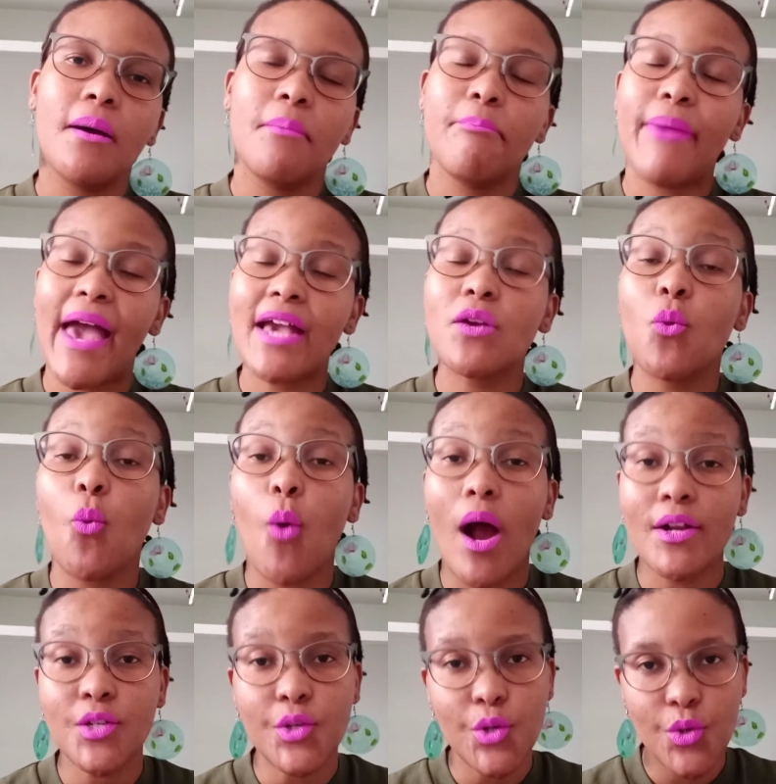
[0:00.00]
Bank
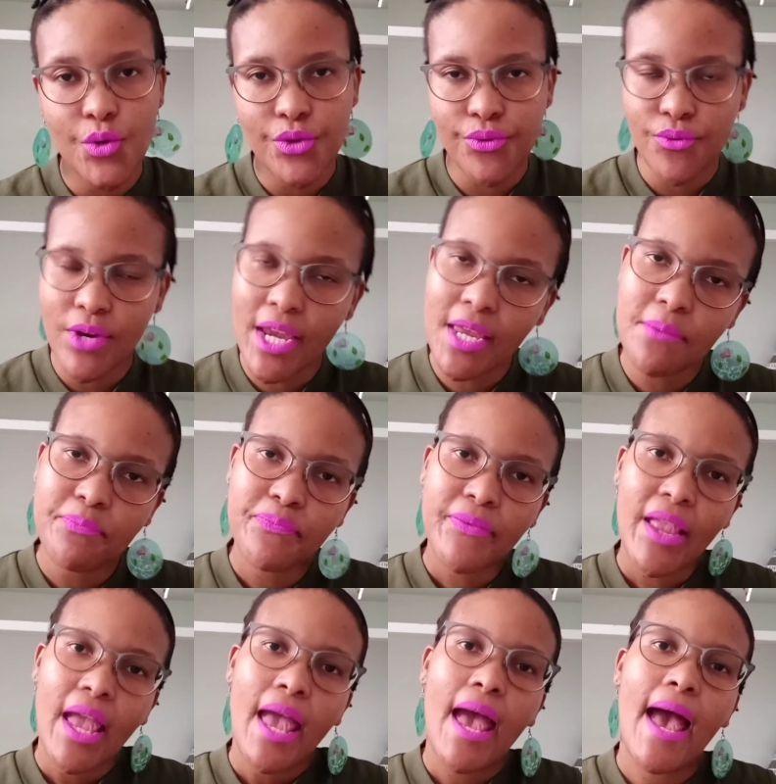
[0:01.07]
123,
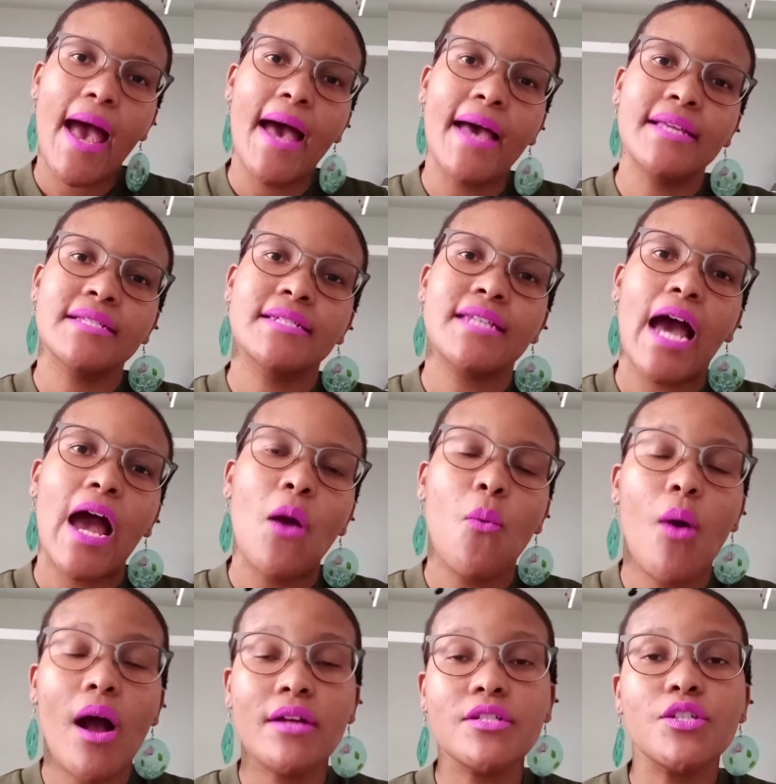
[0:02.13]
and I
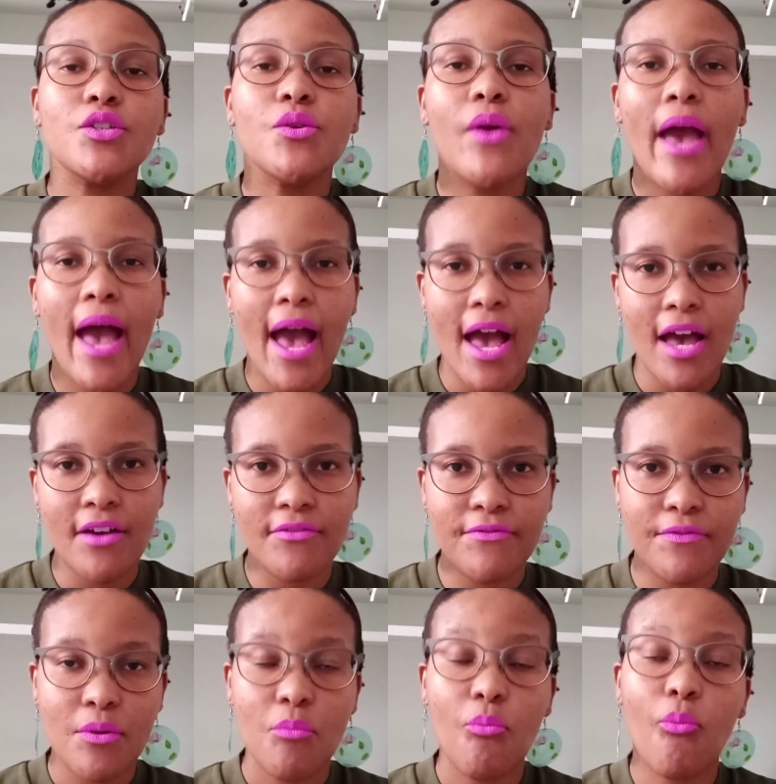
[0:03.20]
want to
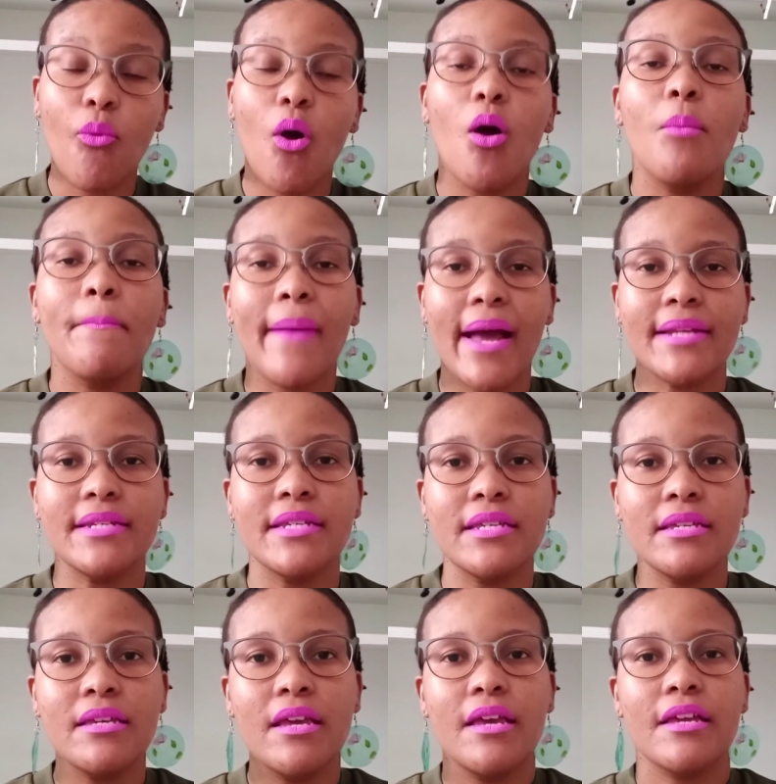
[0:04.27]
have more
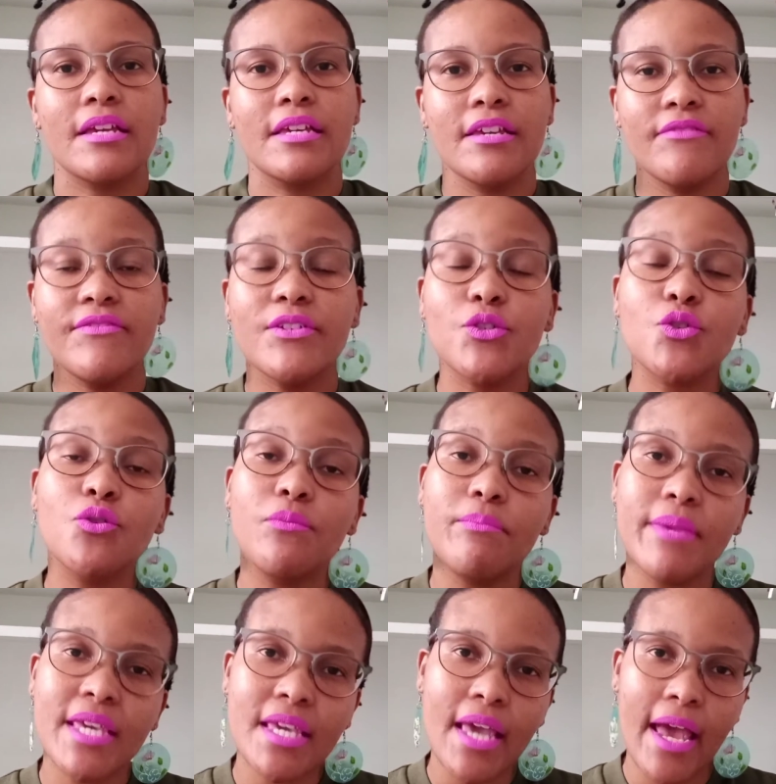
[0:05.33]
money given to
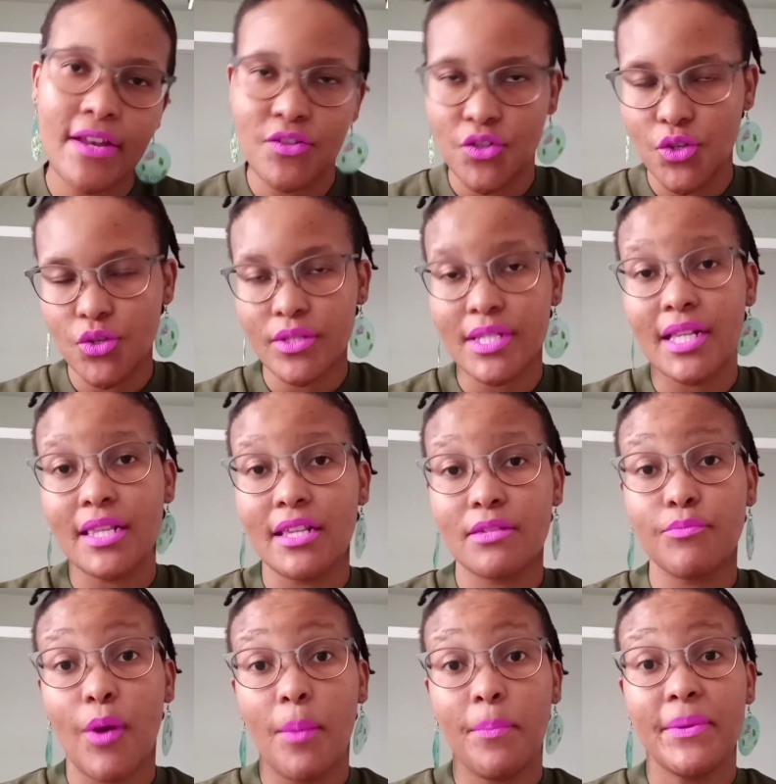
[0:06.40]
me and using
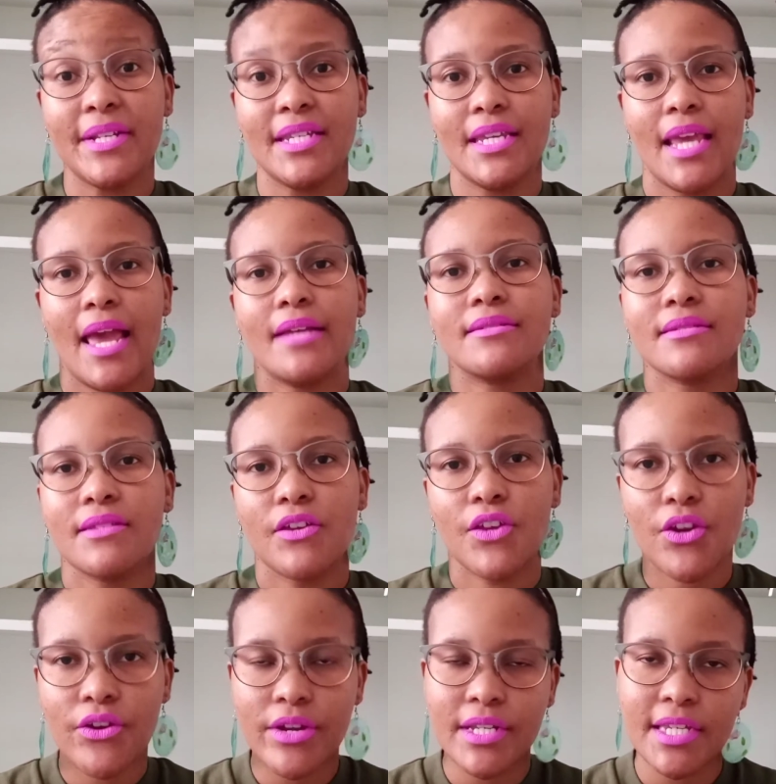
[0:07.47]
this property as
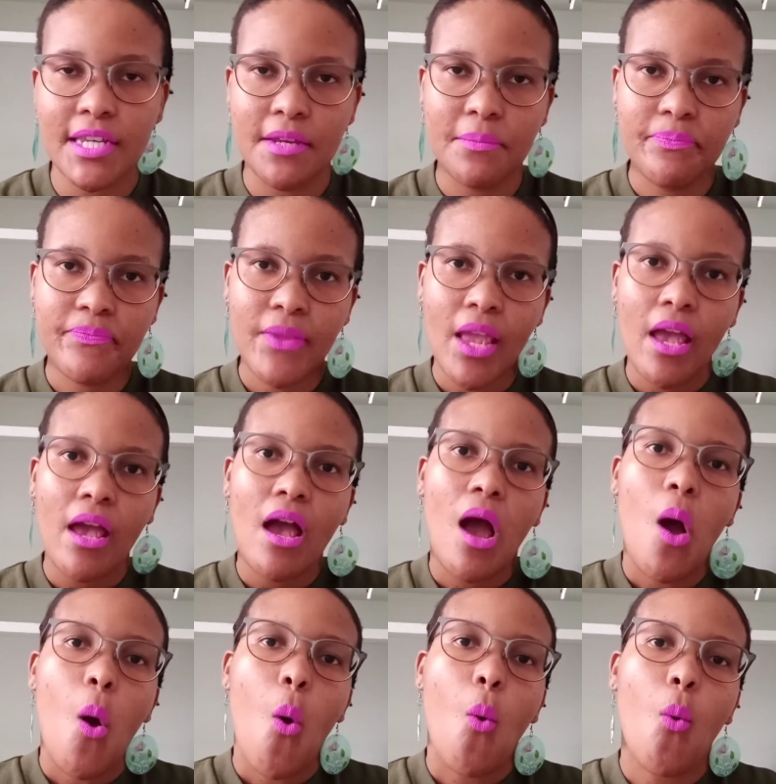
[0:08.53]
security.
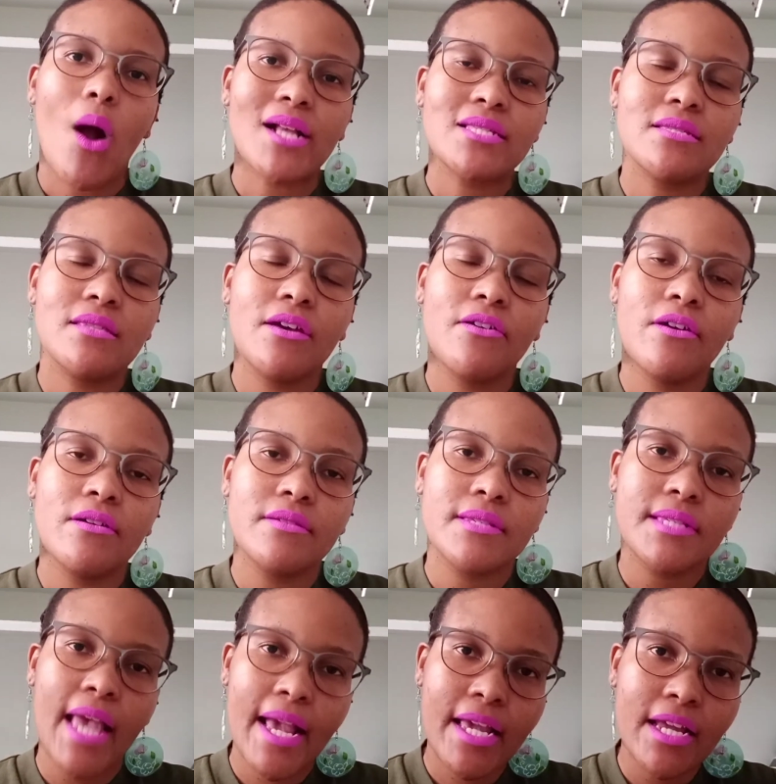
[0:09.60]
What the
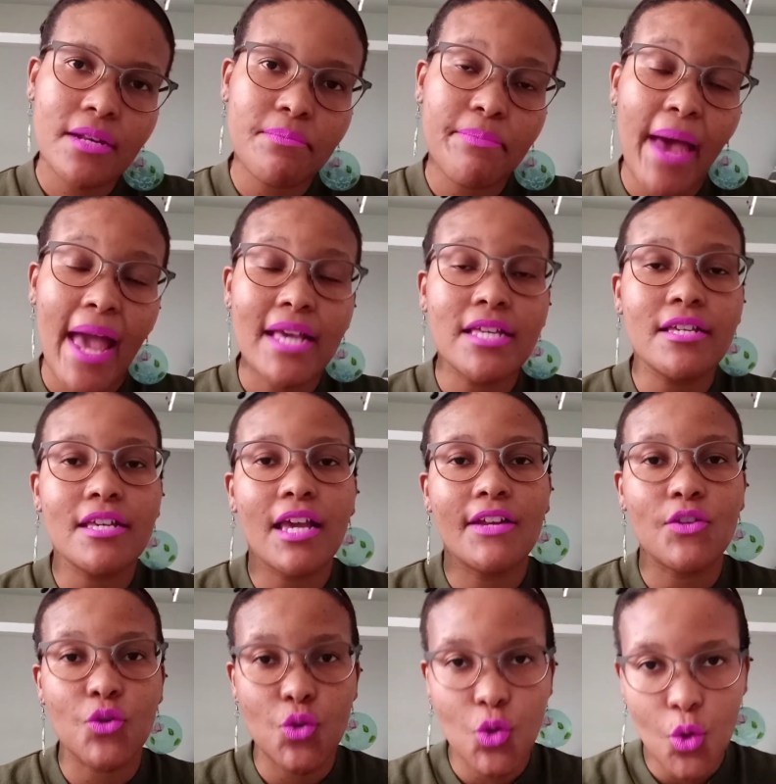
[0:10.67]
second bank
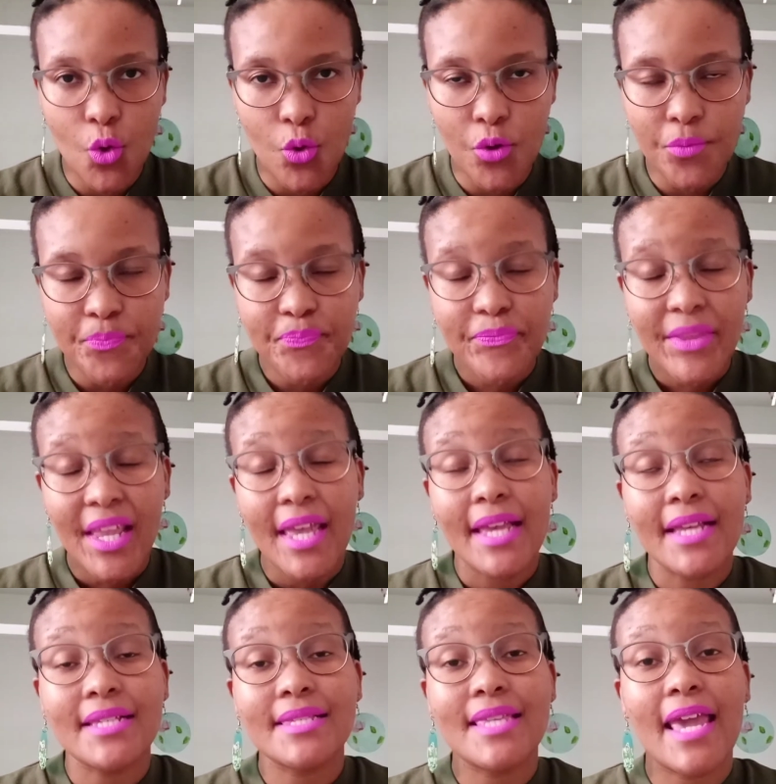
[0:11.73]
can do
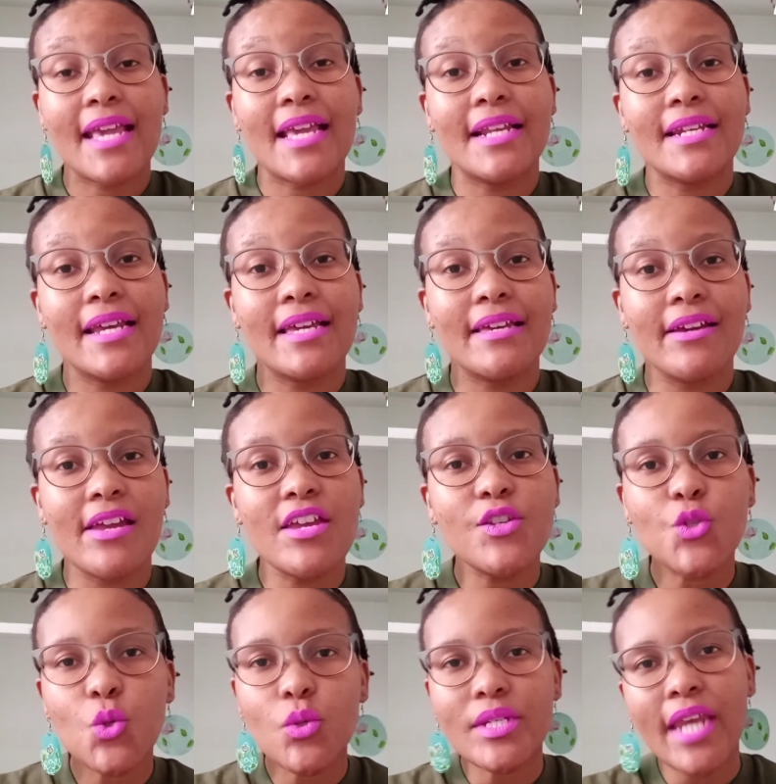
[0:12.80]
is they can agree
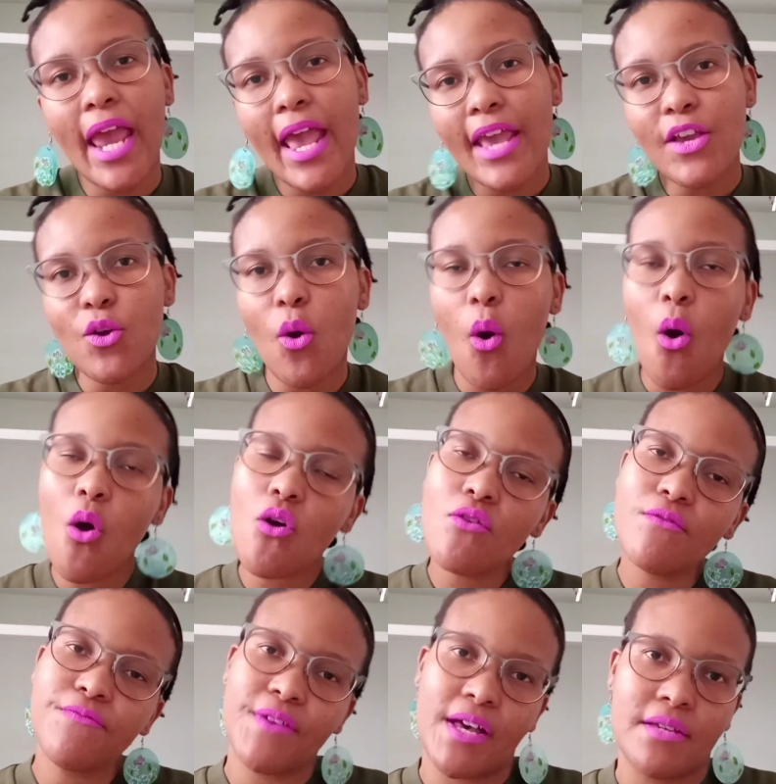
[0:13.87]
to take
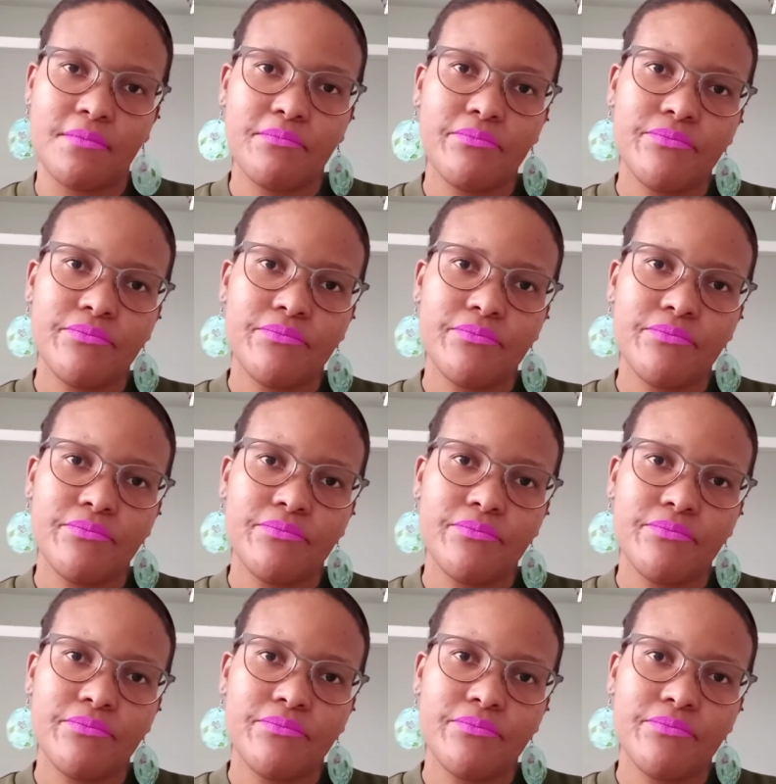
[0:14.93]
over